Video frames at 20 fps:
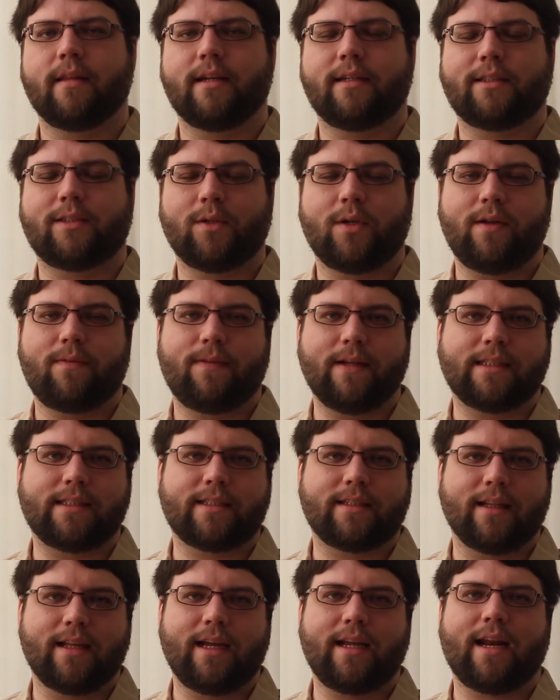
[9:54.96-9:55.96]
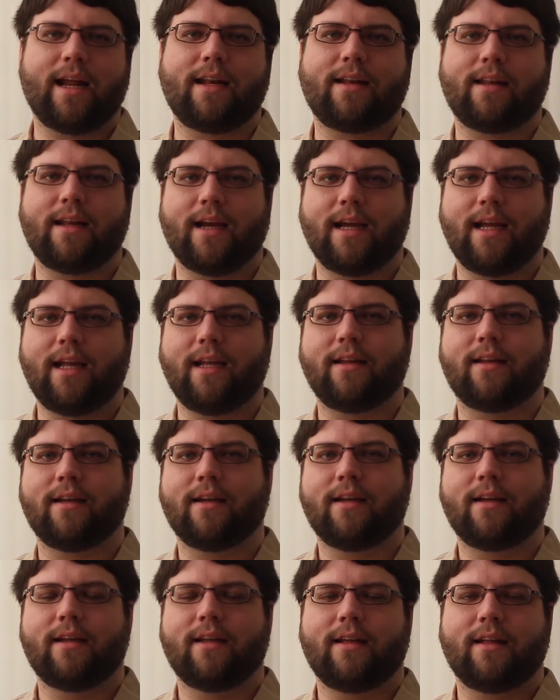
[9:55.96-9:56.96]
So if it's late at night
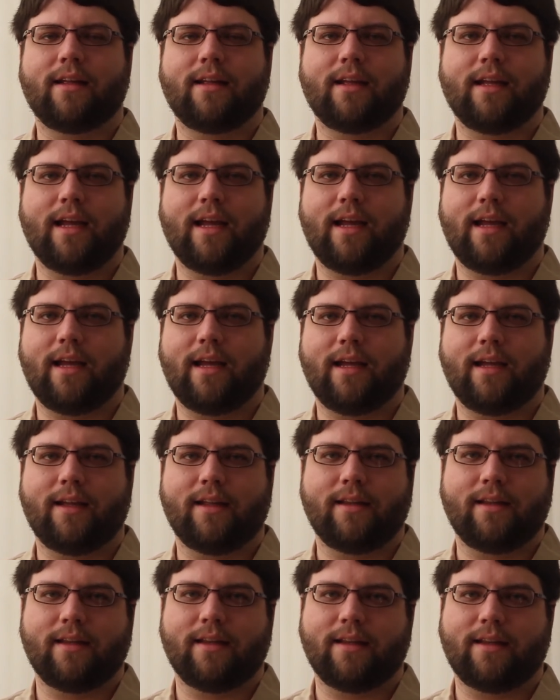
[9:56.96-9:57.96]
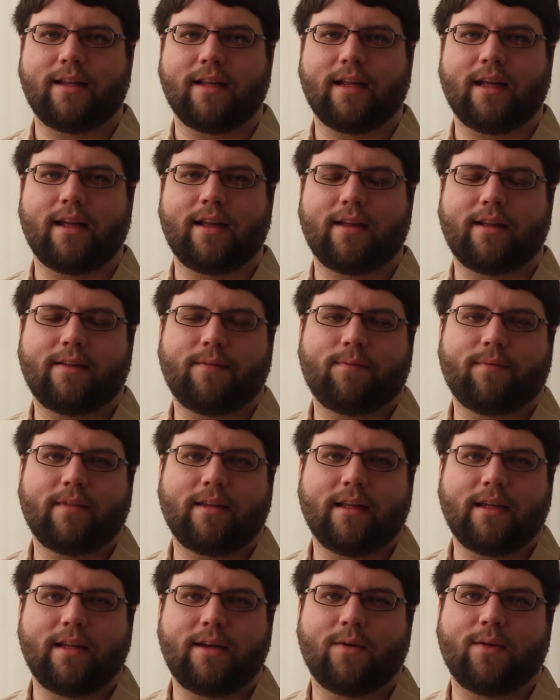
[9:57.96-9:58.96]
and
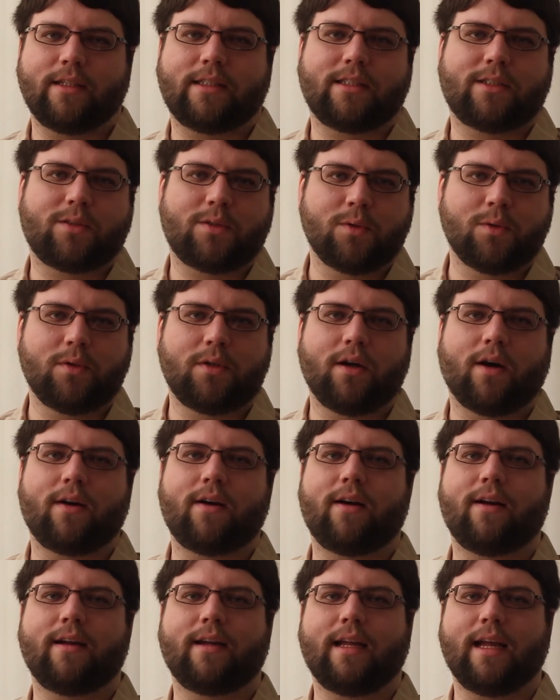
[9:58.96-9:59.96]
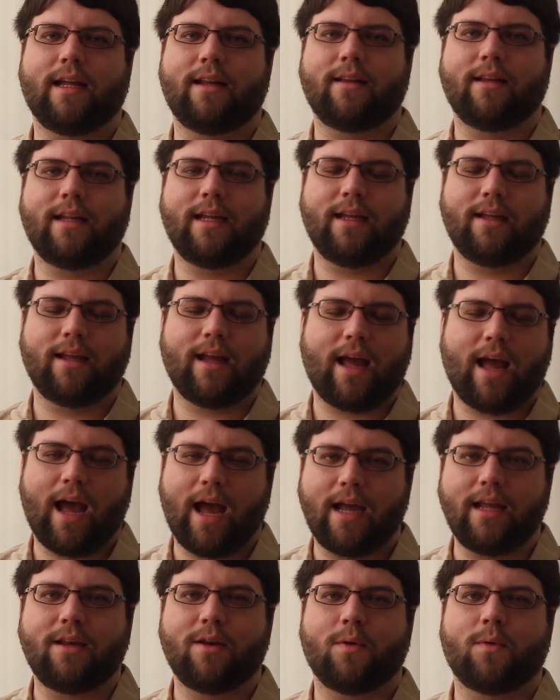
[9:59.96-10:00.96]
it's too dark, and
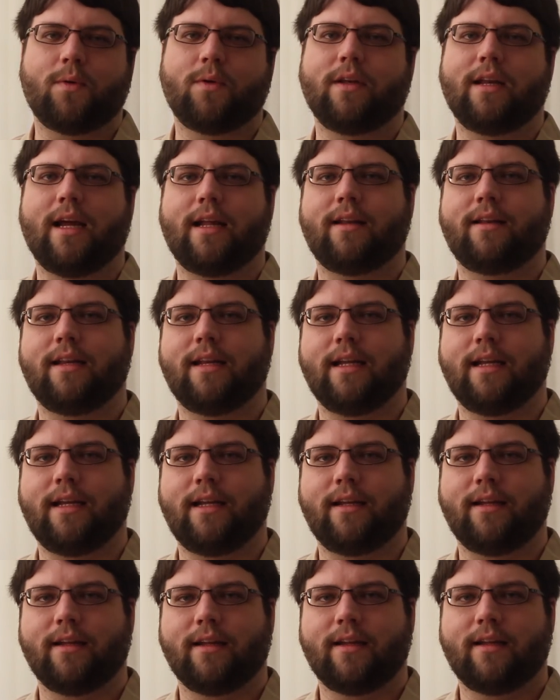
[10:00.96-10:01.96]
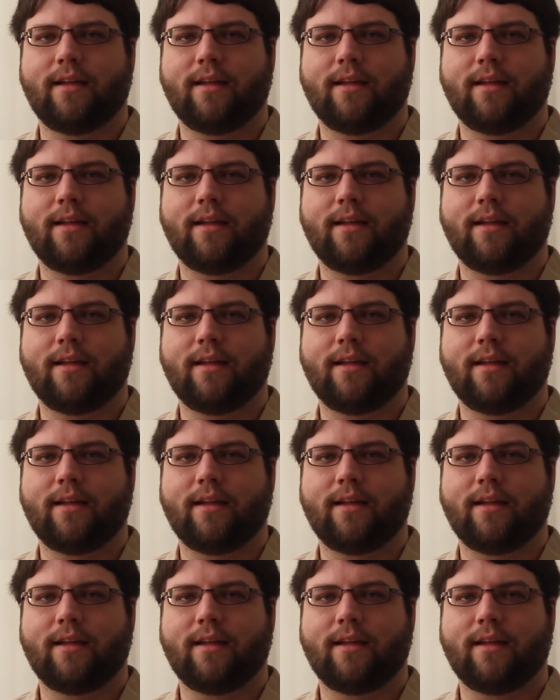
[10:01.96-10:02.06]
I know that the